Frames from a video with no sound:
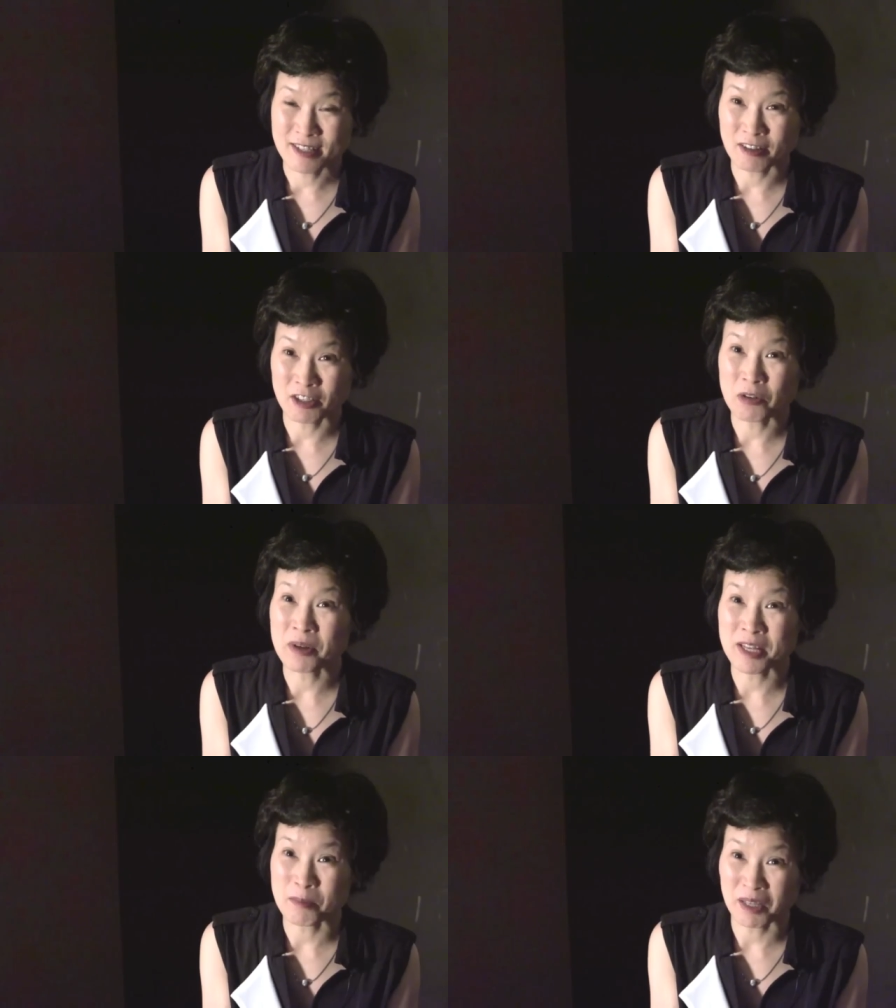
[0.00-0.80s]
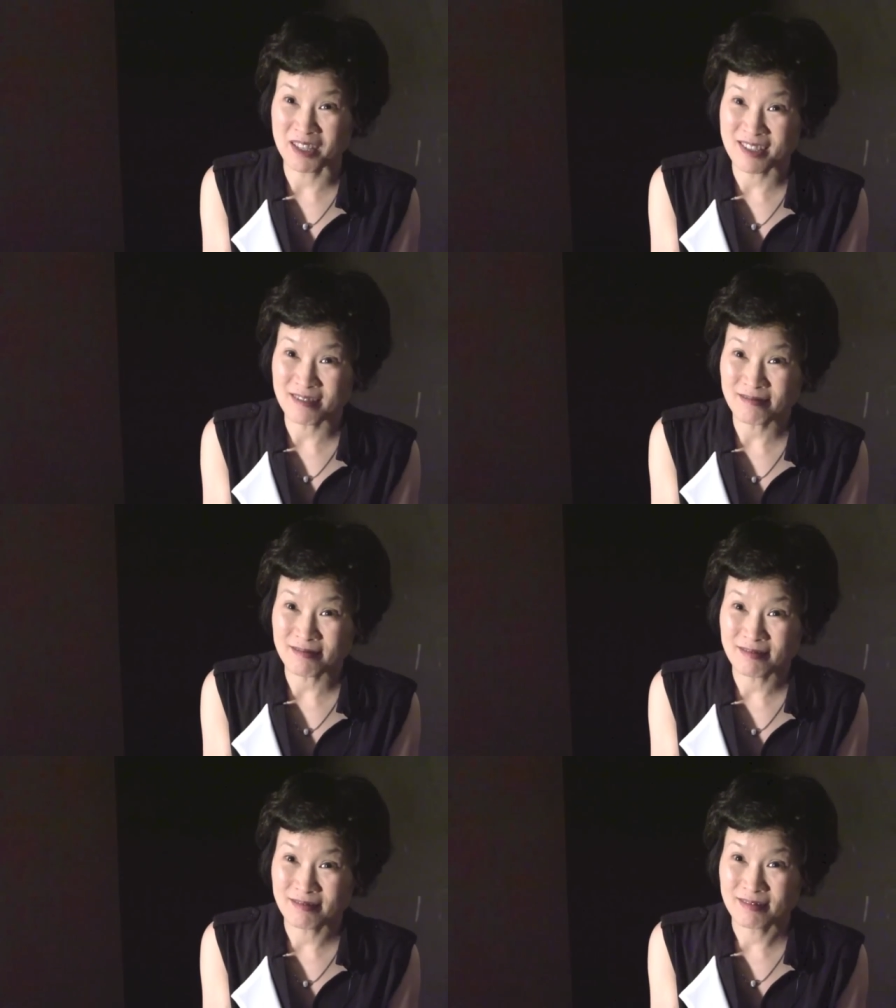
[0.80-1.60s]
So lower their
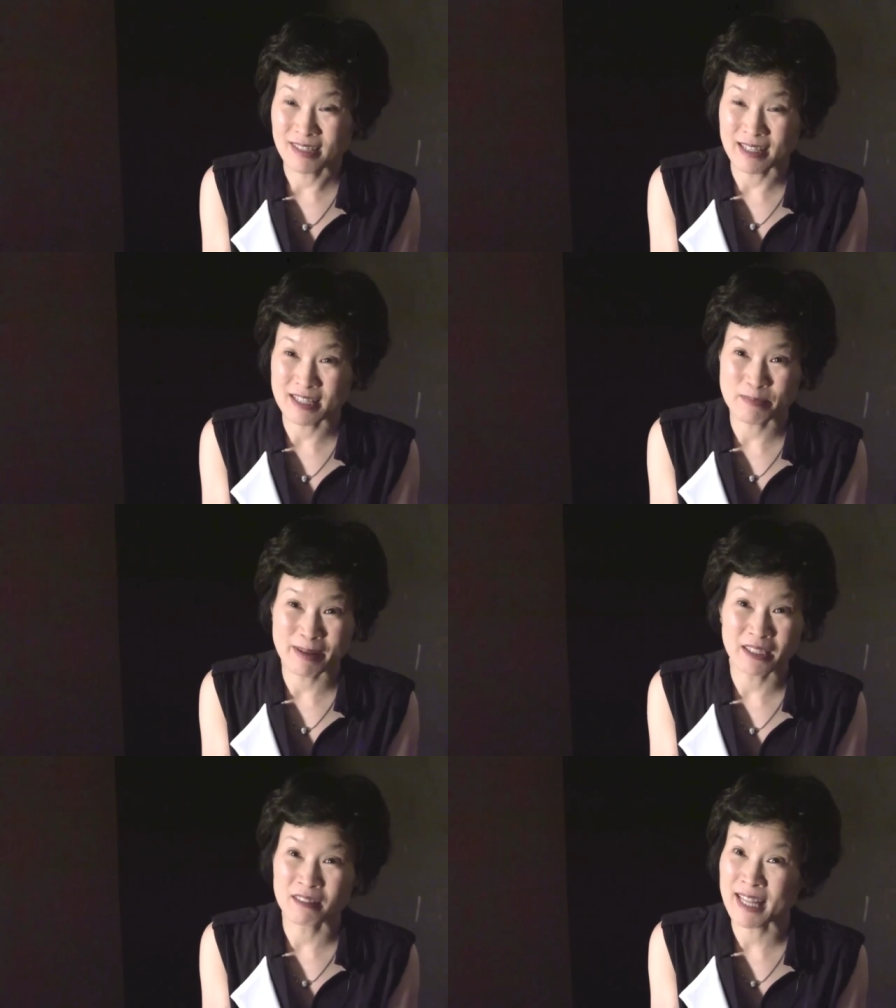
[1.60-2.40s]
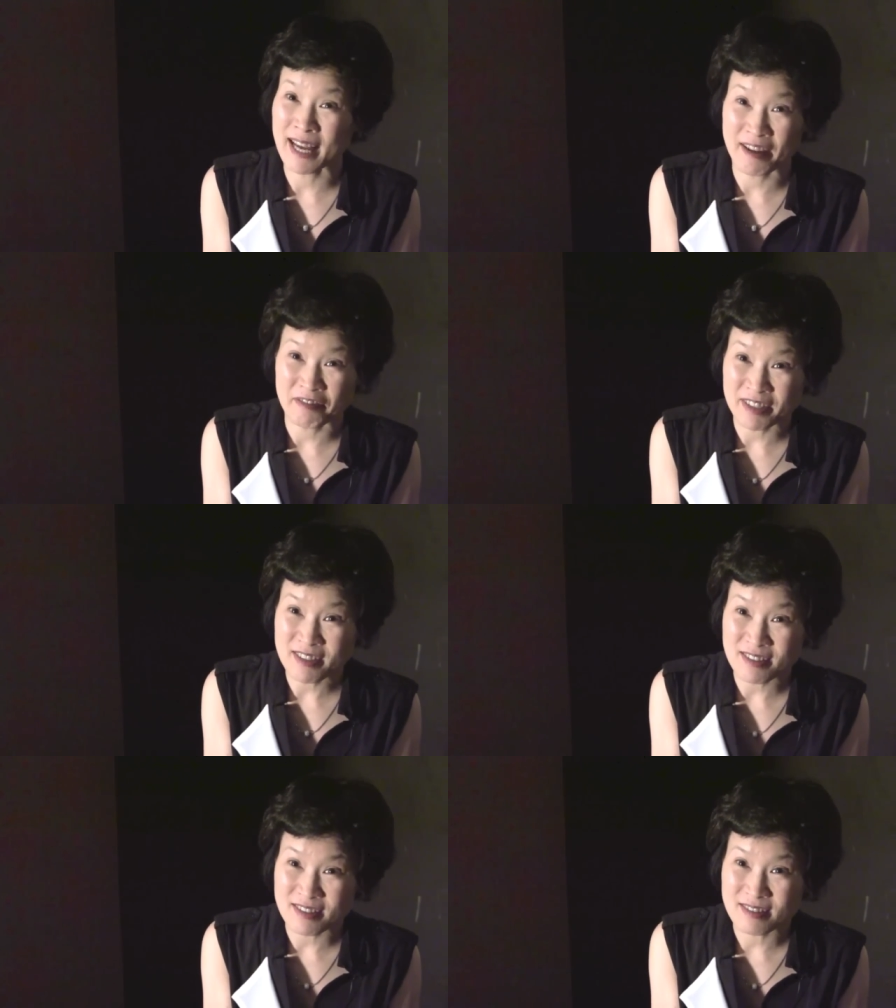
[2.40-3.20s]
margin and spend all that
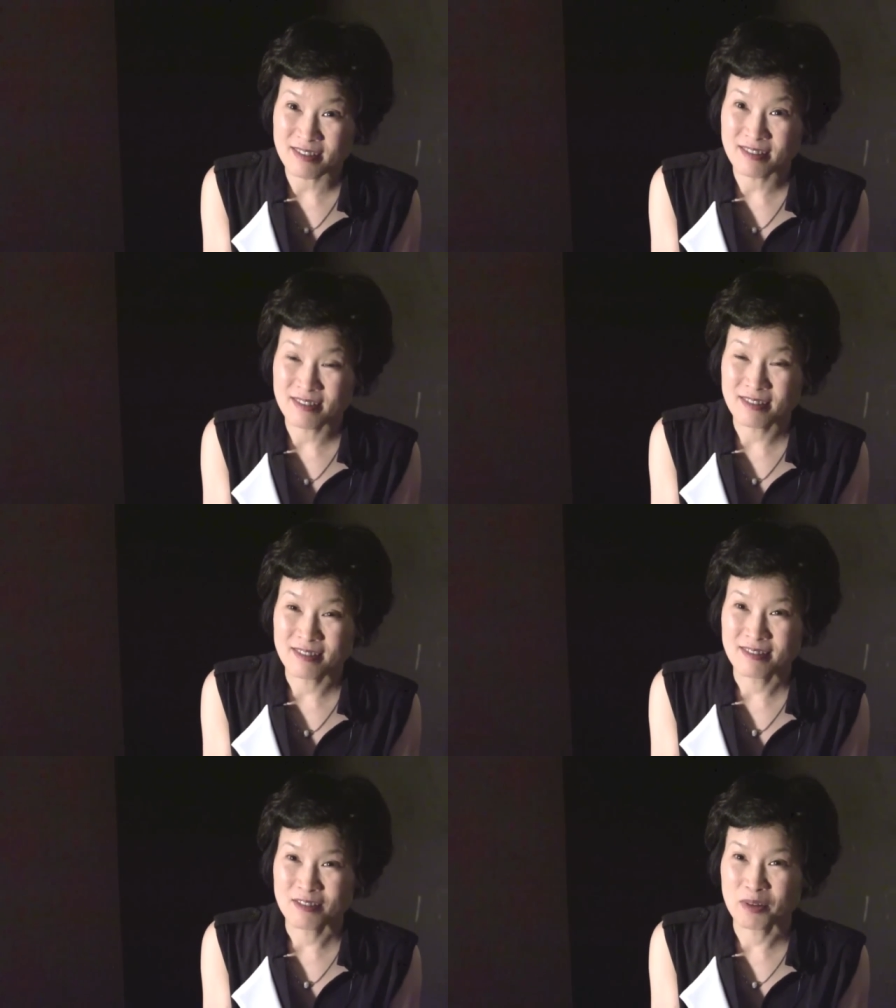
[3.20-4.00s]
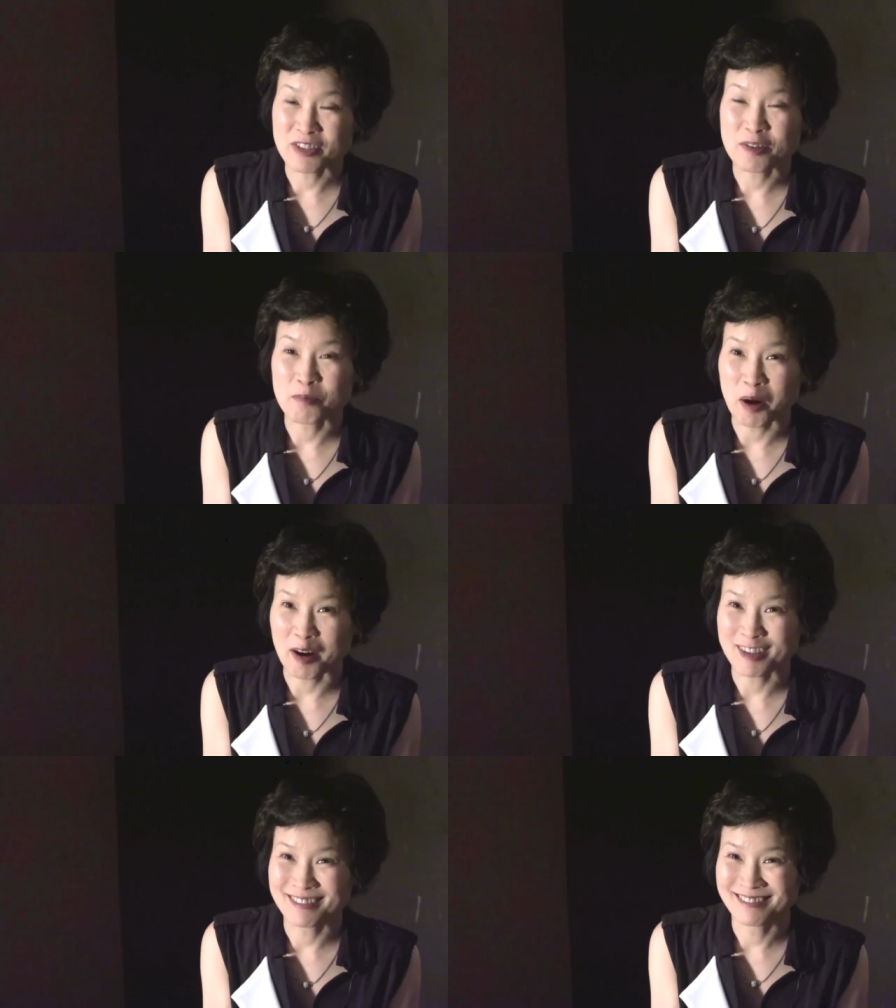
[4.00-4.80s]
efforts? Question
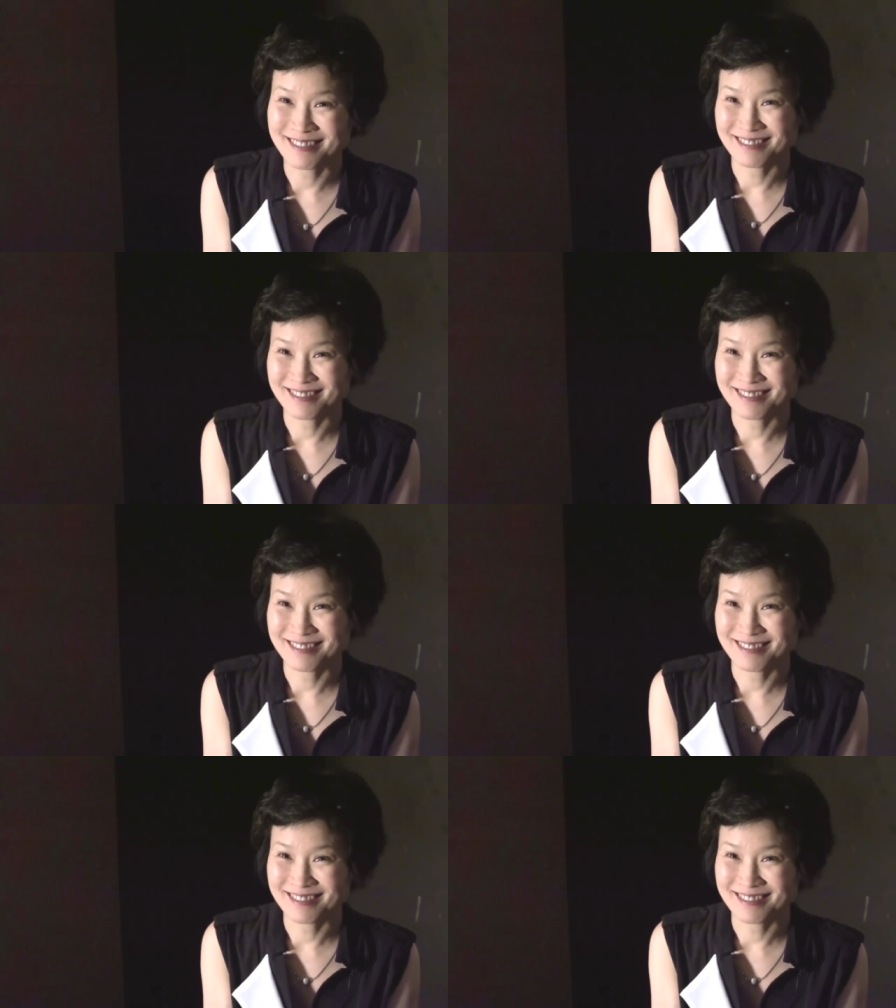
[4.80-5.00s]
mark.